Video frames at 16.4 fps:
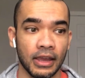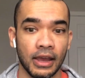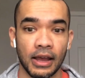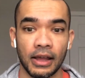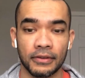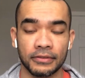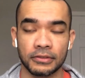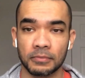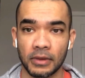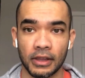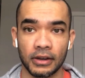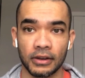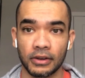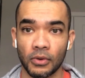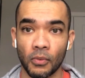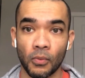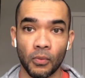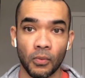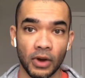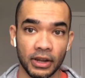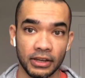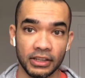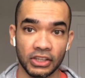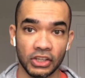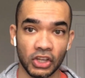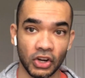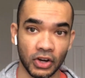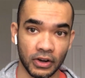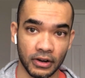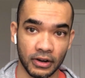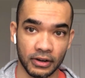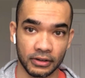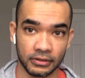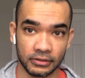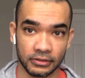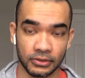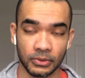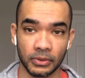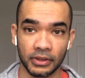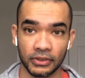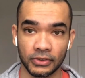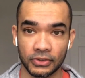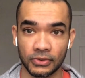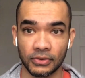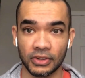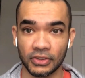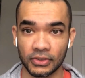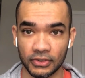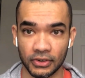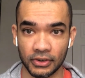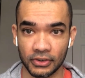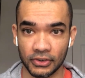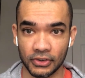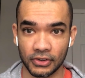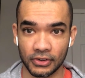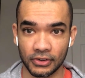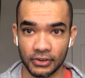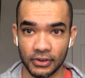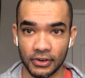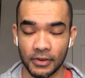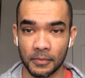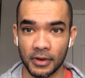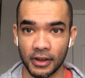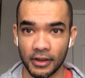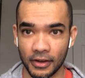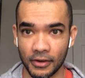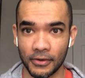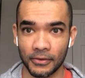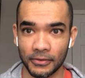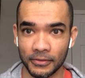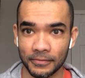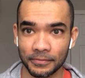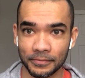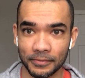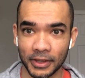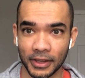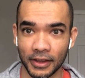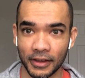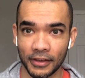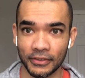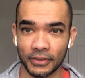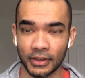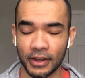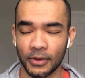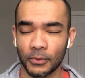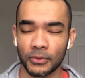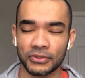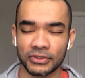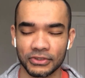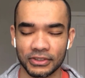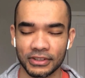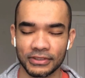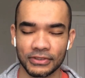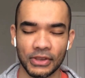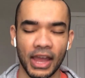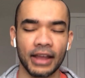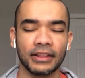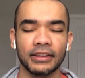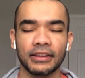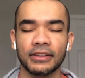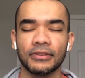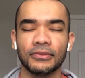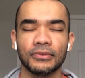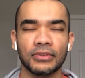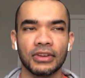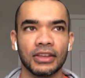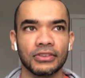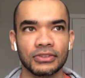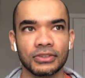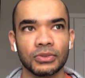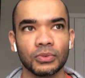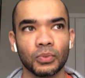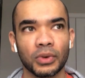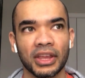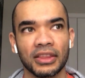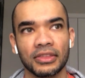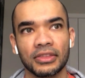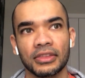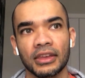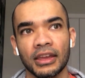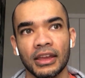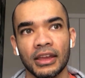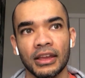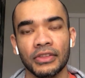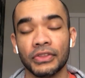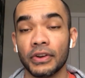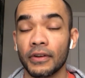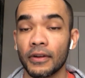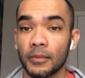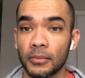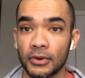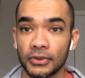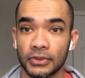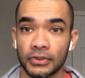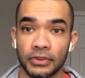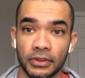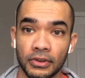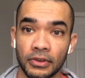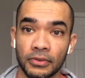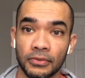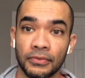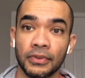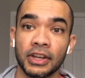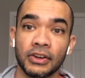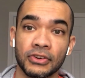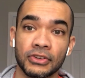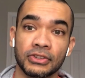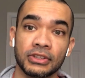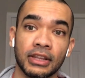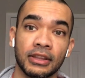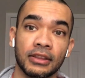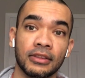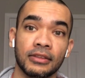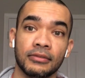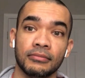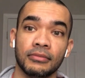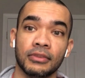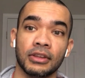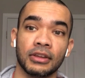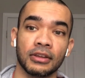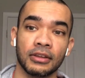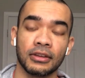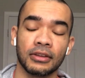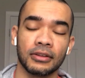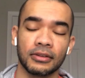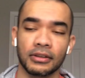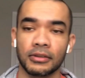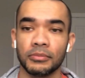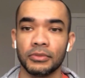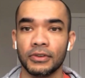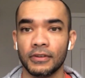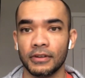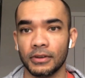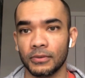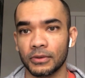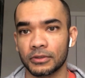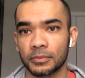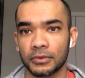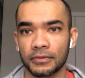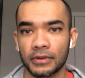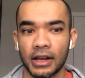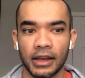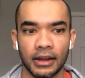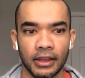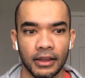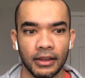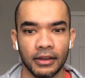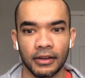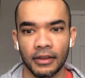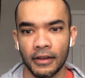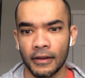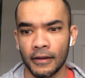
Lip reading: I've spent 1 year doing this research on my own because I wasn't exactly convinced with the numbers and the figures that the community was providing